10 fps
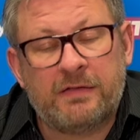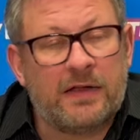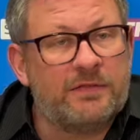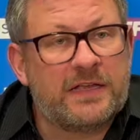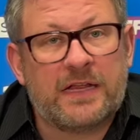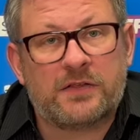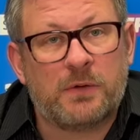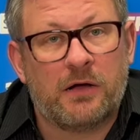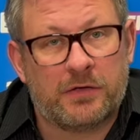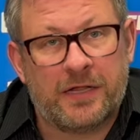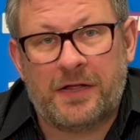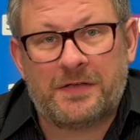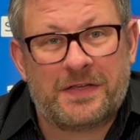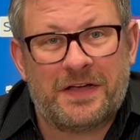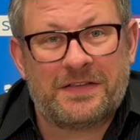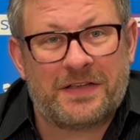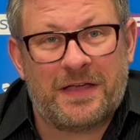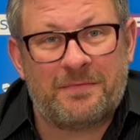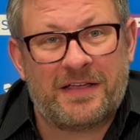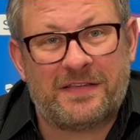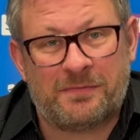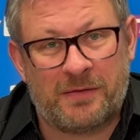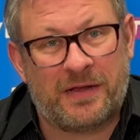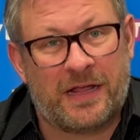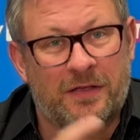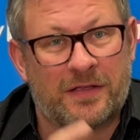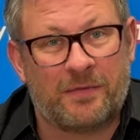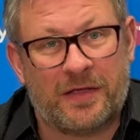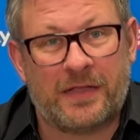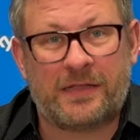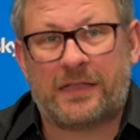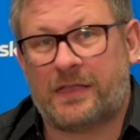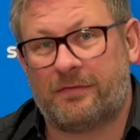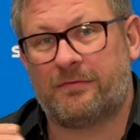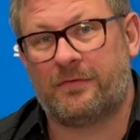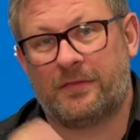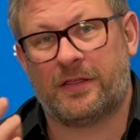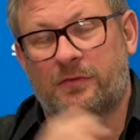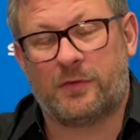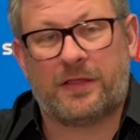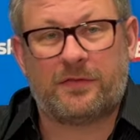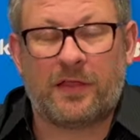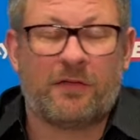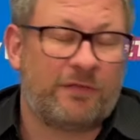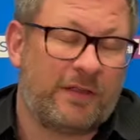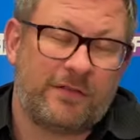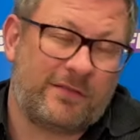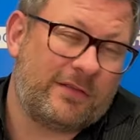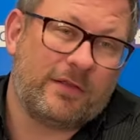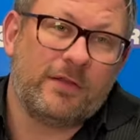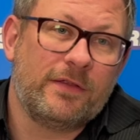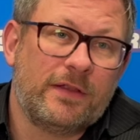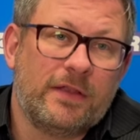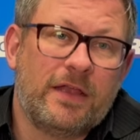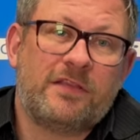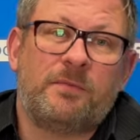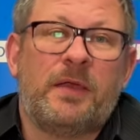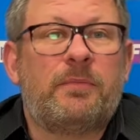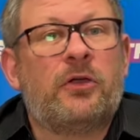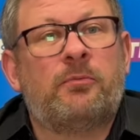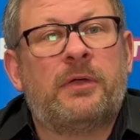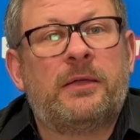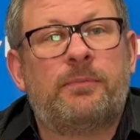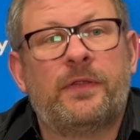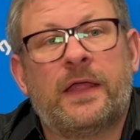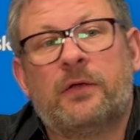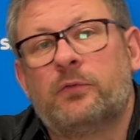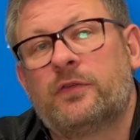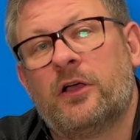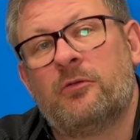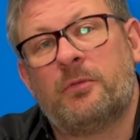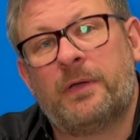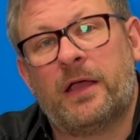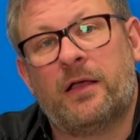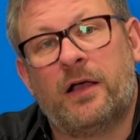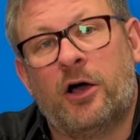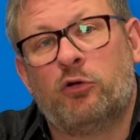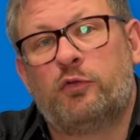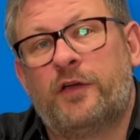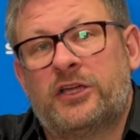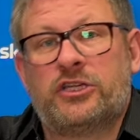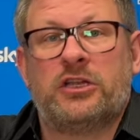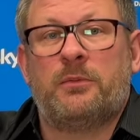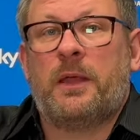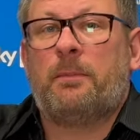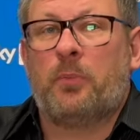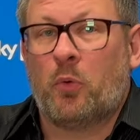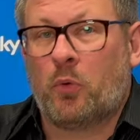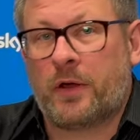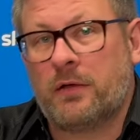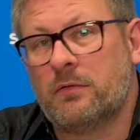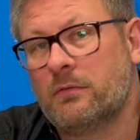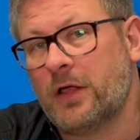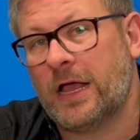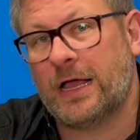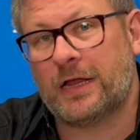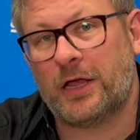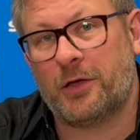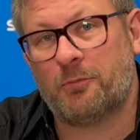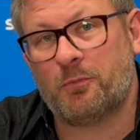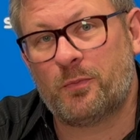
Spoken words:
lovely kid as well, you know. So it amazes me when he goes up there, he does all that stuff. It's a bit beyond me. But then also I'm a bit old-fashioned and a bit boring. And,